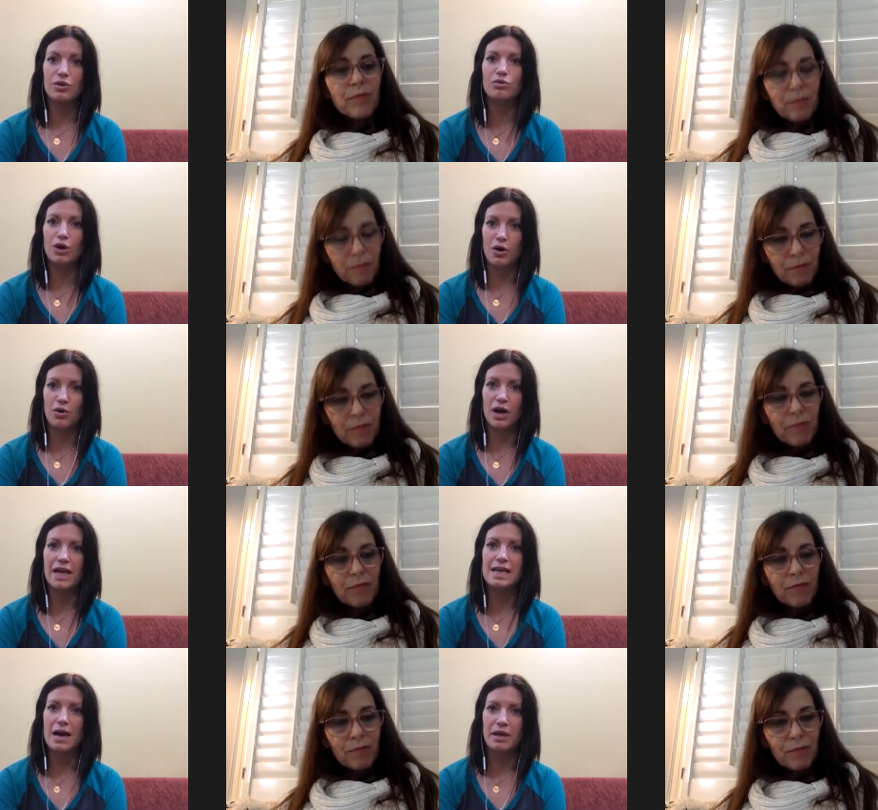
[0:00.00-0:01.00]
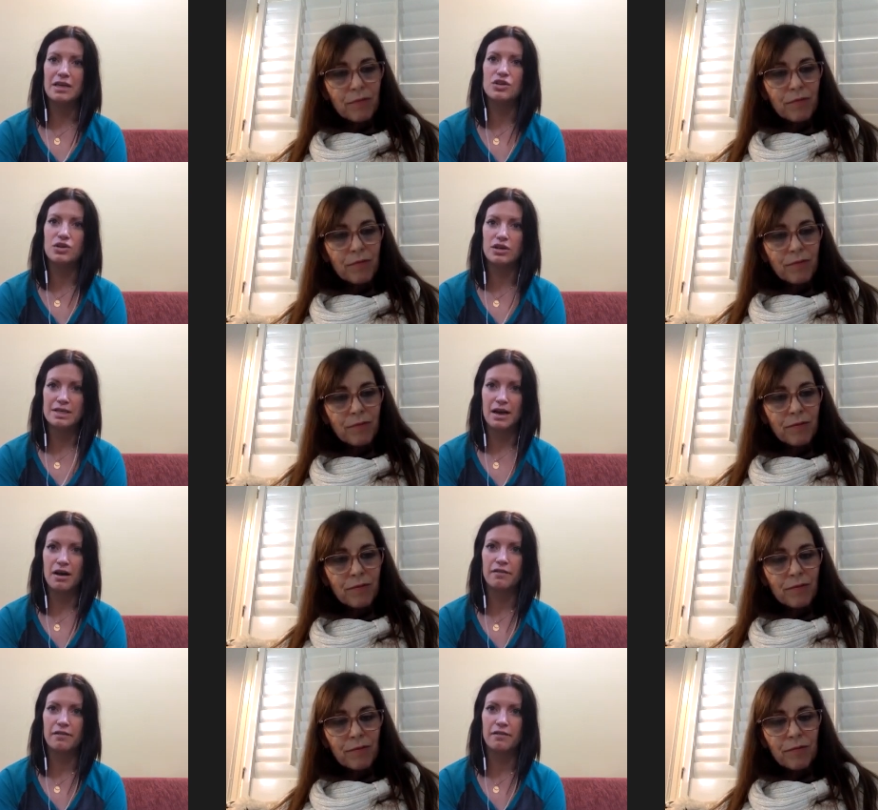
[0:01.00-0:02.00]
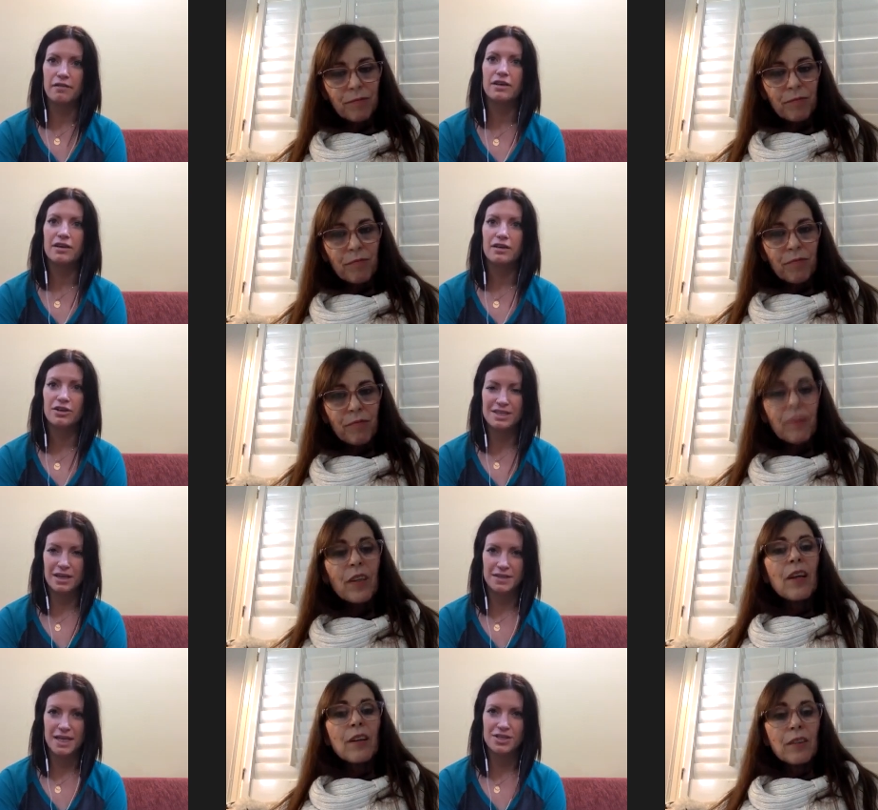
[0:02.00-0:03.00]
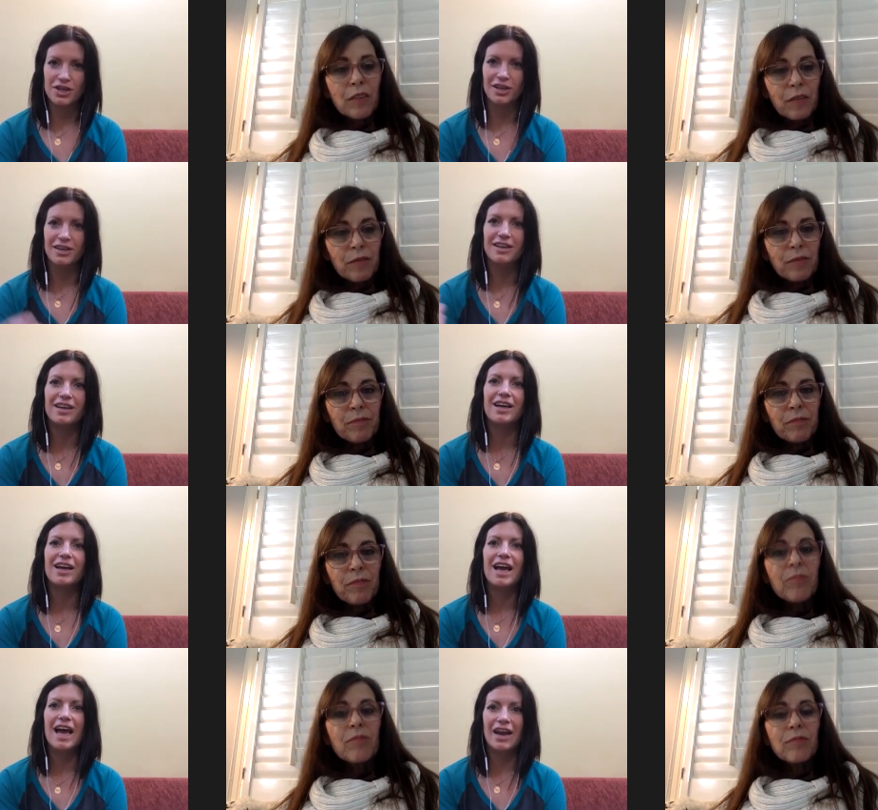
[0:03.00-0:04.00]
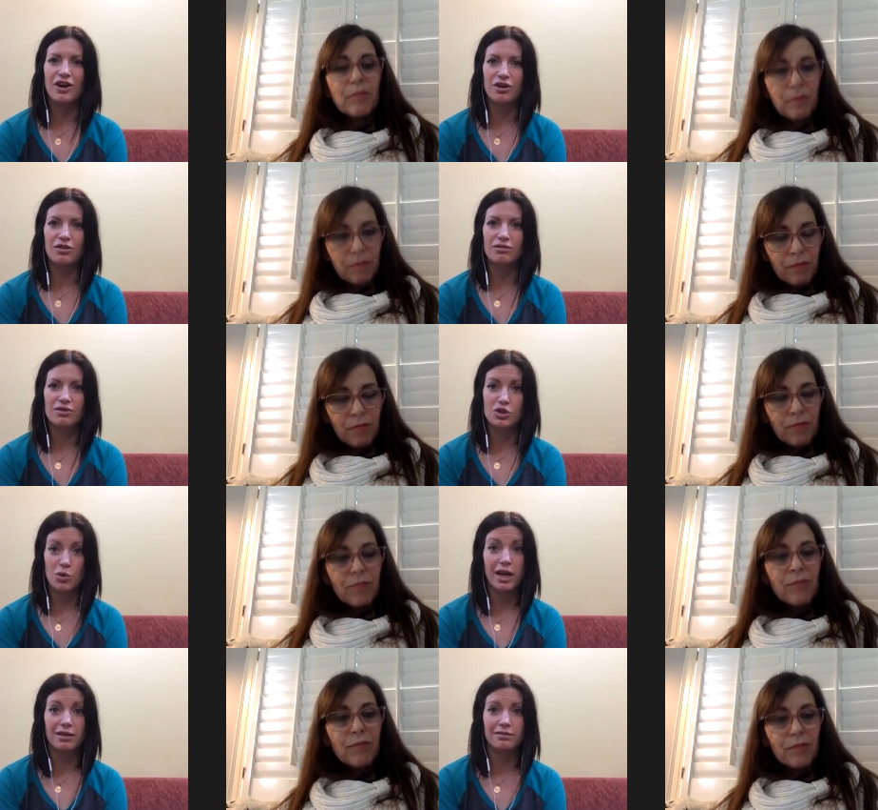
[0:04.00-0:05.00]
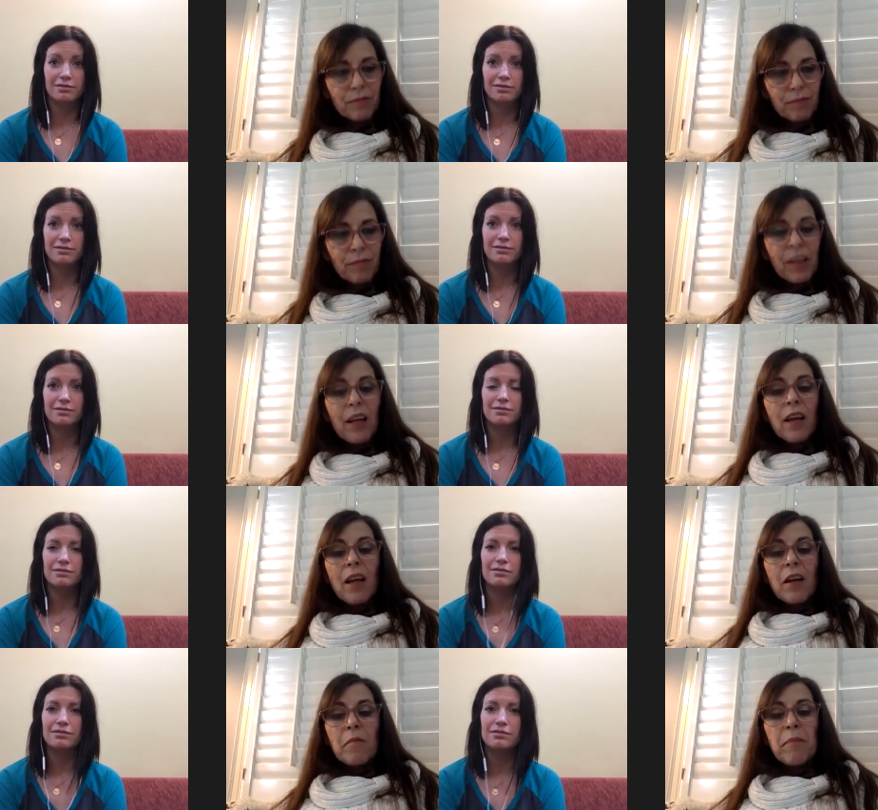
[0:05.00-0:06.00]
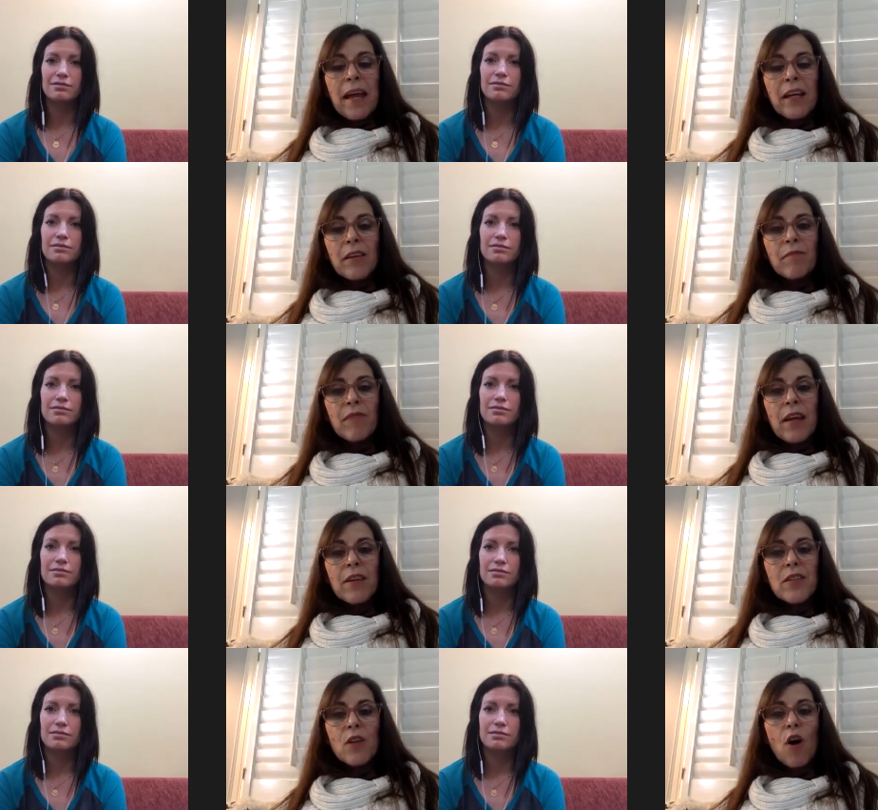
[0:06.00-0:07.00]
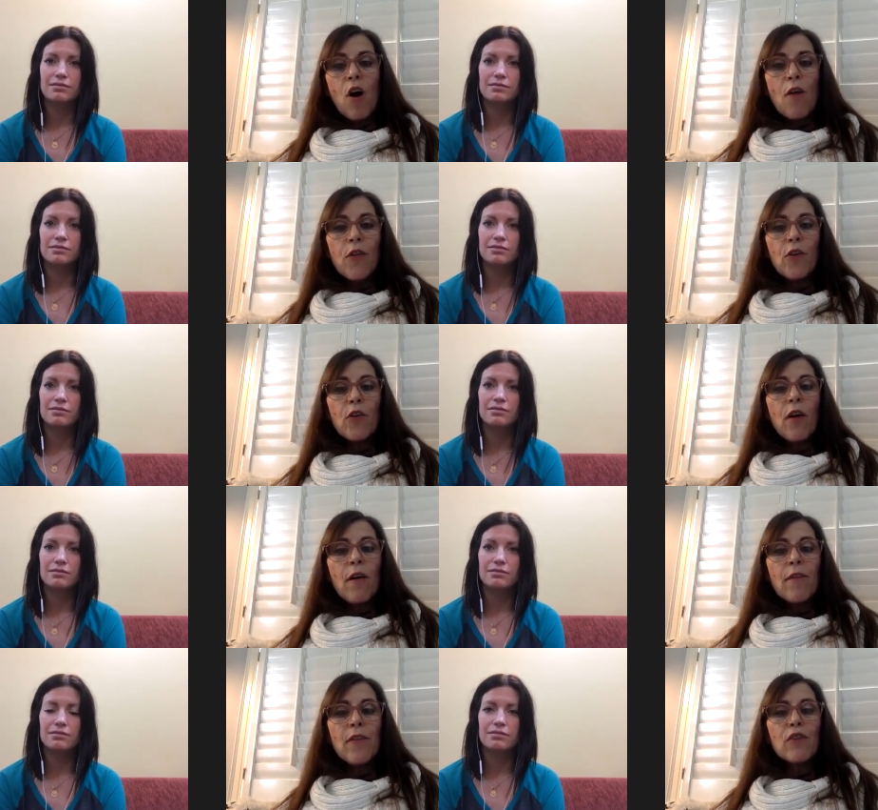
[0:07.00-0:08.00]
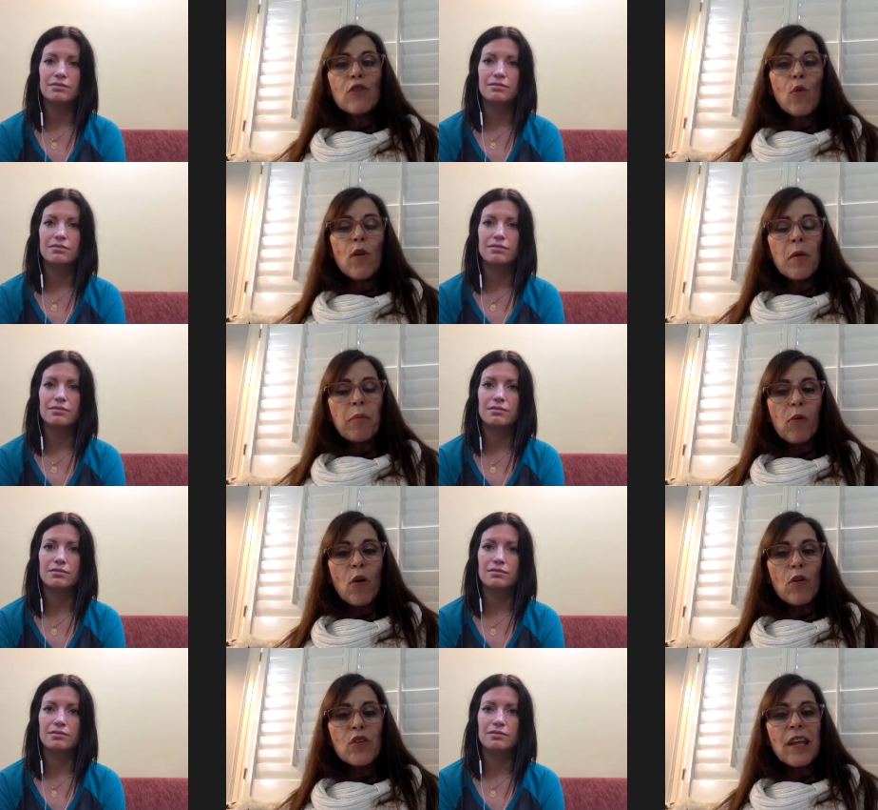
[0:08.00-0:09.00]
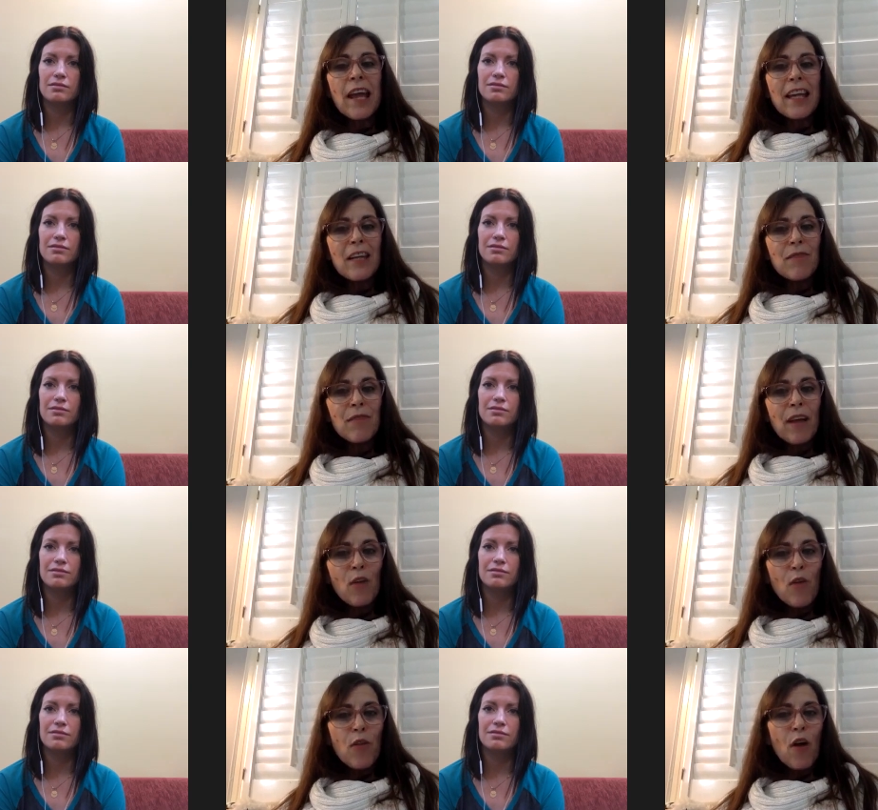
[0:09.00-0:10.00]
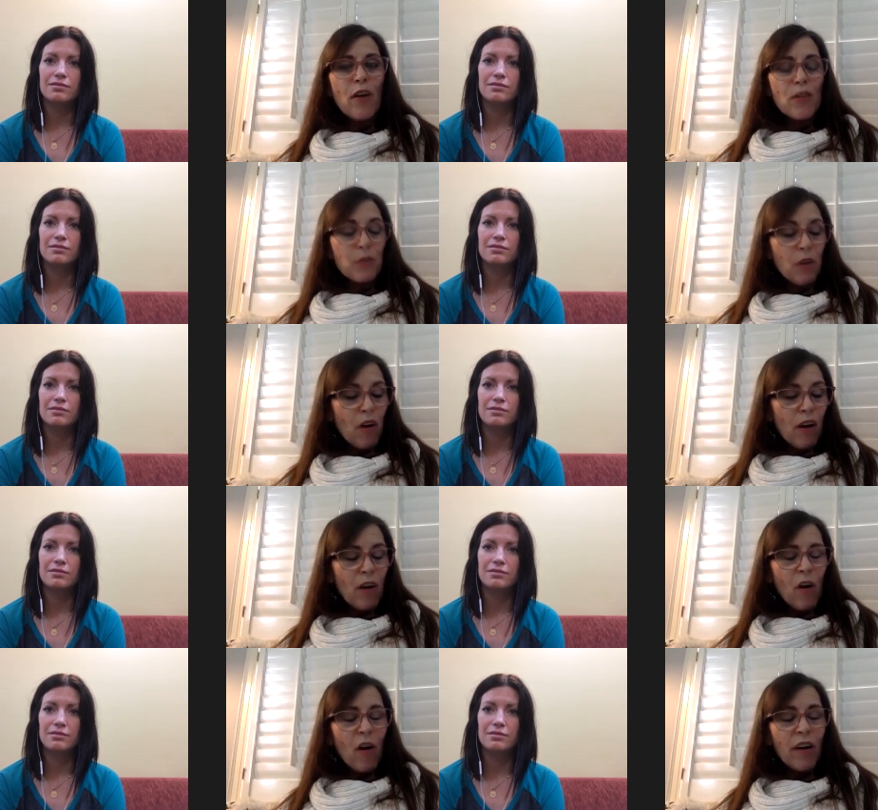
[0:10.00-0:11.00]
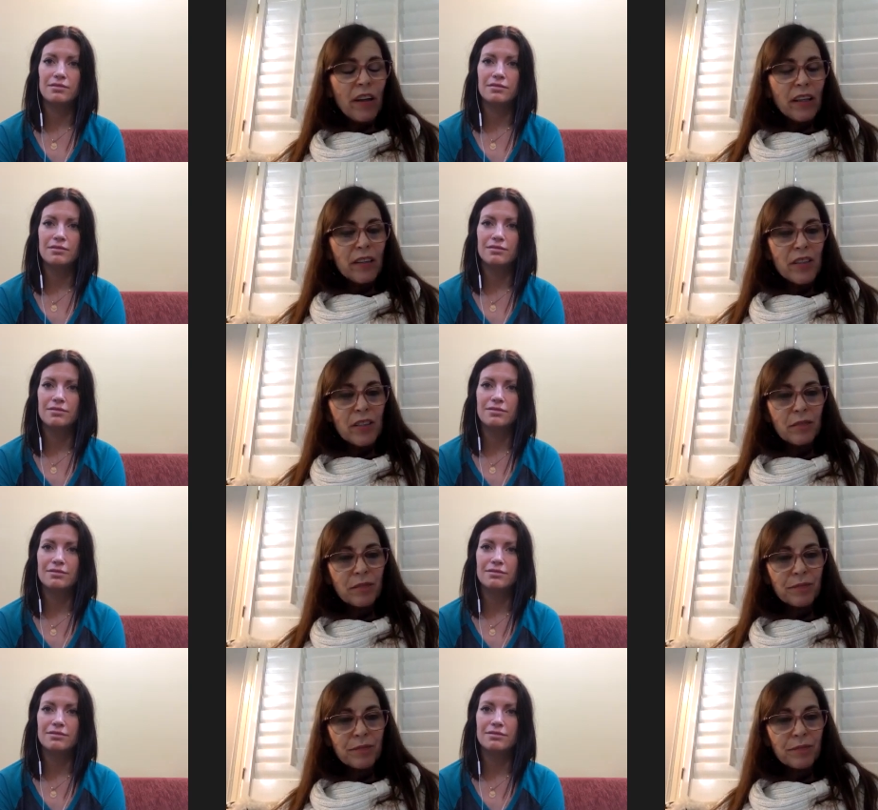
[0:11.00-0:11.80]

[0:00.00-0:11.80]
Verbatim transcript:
Speaker 1: grow and tap into yourself, your self-centered, and your joy?
Speaker 2: Meagan Fettes, author of The Joy Approach. Any final thoughts for our audience?